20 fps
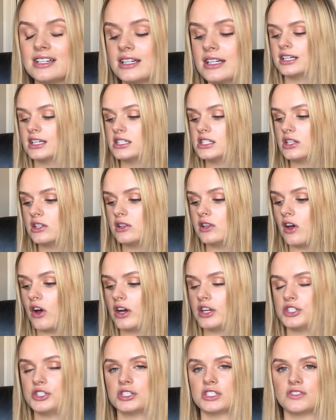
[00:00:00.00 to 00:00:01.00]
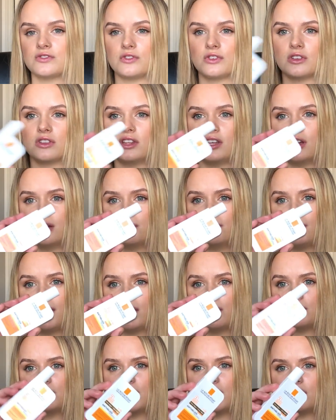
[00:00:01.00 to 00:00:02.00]
is a lot just for the
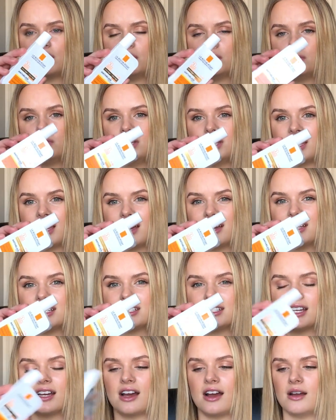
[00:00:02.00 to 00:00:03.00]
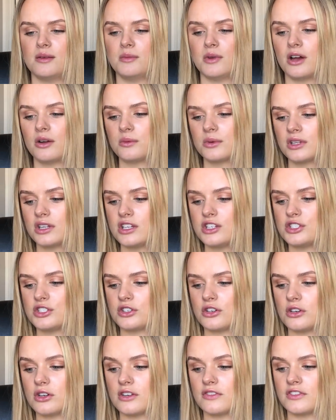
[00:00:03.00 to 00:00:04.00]
amount that you get. I'm not really
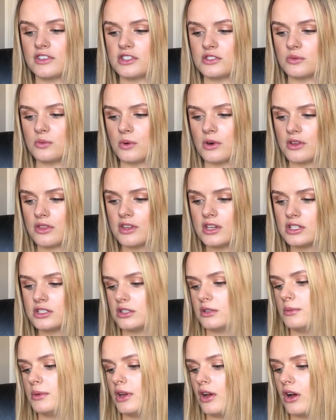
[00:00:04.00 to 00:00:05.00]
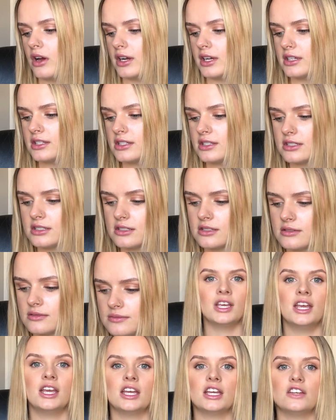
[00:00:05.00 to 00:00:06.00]
sure if it's worth it, to be honest.
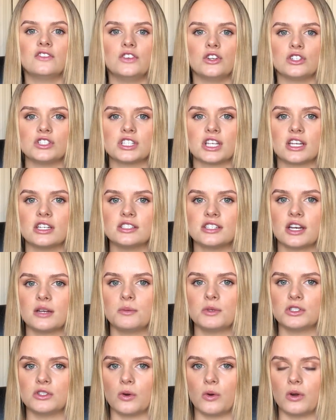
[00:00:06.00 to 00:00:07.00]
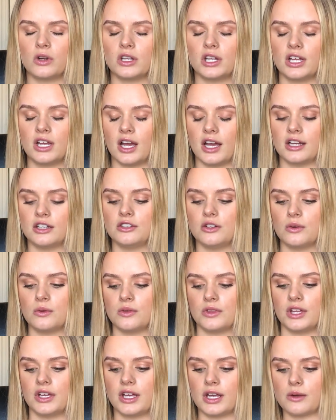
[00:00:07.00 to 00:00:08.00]
If your skin type is oily, I don't
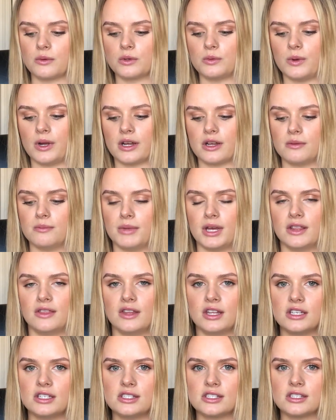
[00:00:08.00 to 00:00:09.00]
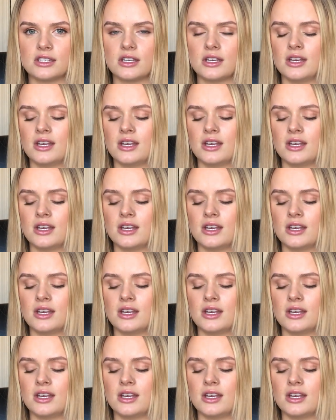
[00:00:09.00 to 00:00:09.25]
think I would recommend this.